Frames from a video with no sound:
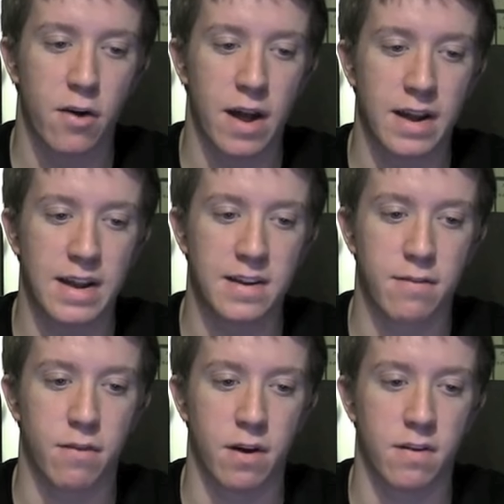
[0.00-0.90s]
It's
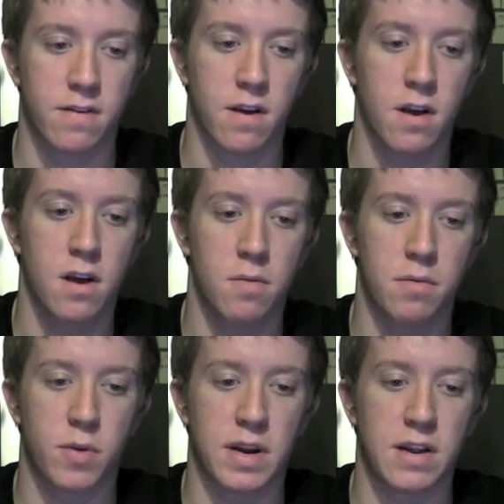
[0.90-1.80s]
just bodybuilding, not
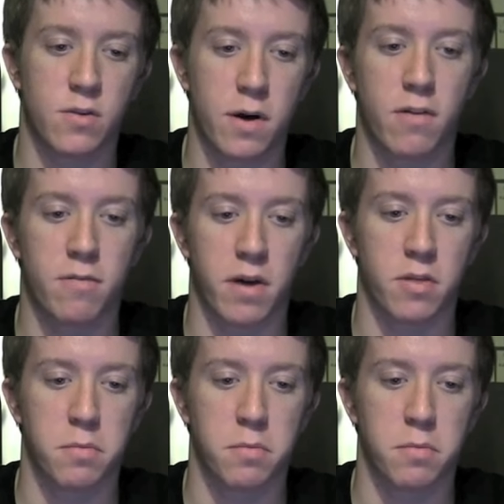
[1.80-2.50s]
saving the world.